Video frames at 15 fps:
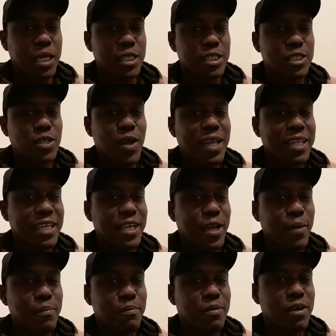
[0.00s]
so I think
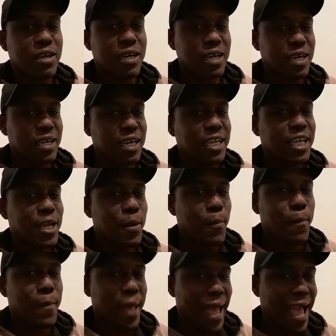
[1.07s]
I'm good. I think I'm
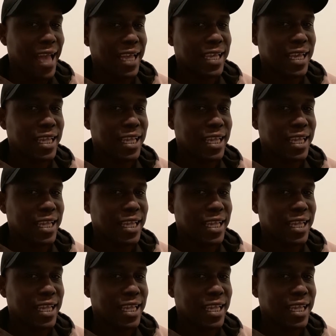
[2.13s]
back.